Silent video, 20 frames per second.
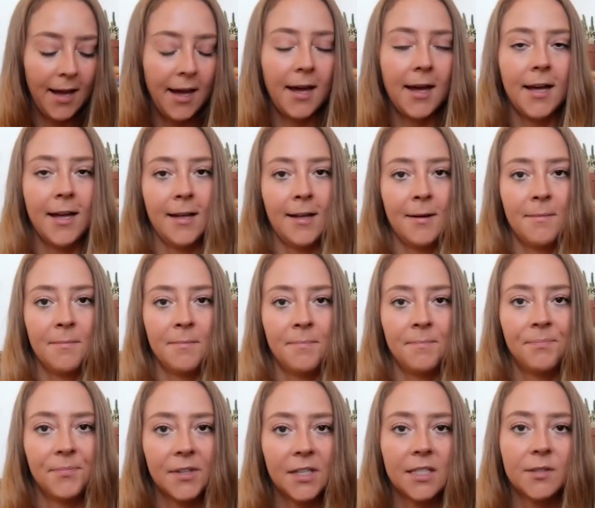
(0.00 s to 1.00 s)

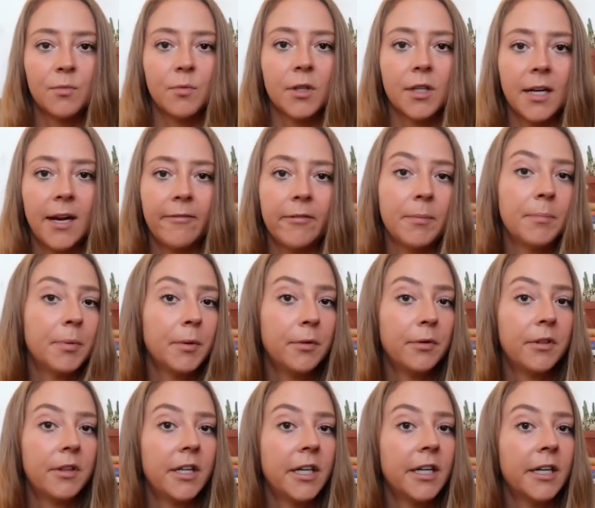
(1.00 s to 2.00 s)
because we're gonna have a
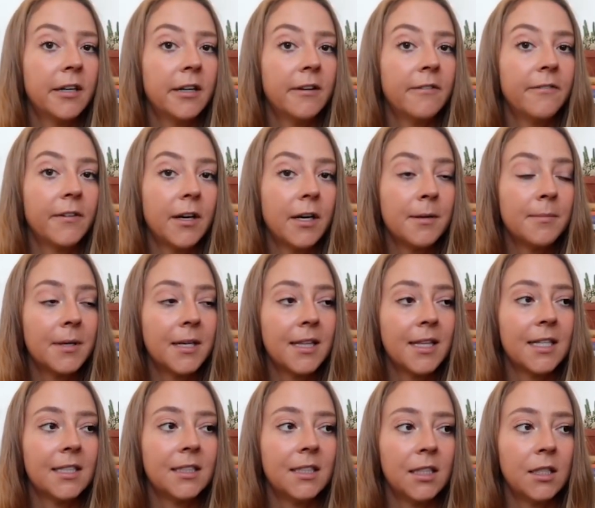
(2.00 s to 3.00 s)
booth there. For anybody
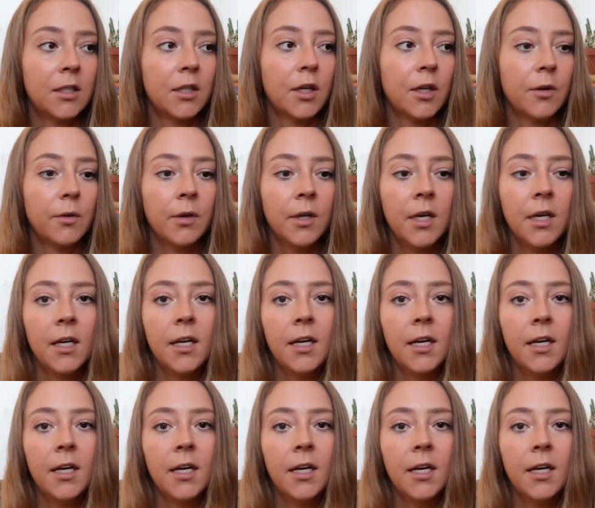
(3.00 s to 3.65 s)
that didn't know,